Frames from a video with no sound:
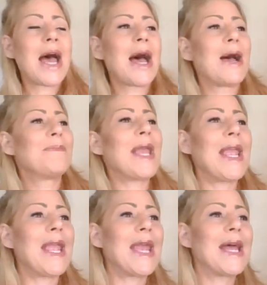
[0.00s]
Um,
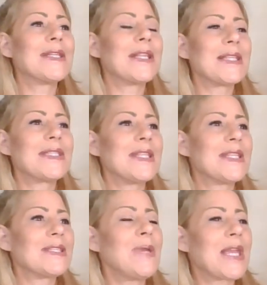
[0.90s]
and let's see,
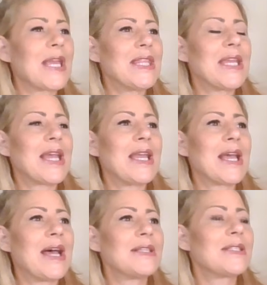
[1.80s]
this week I think I
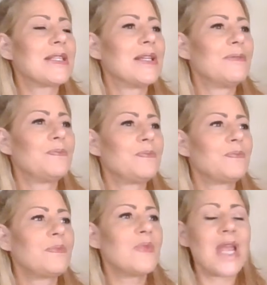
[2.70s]
got,
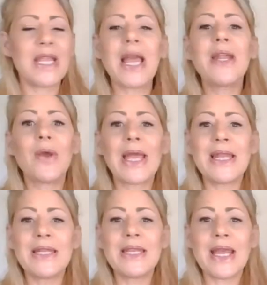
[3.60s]
nine, I know I
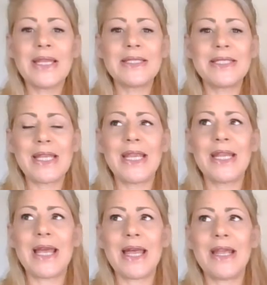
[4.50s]
got
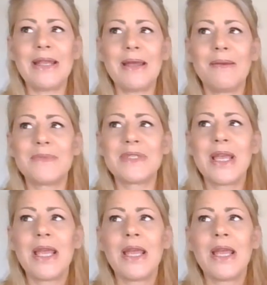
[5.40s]
19 items.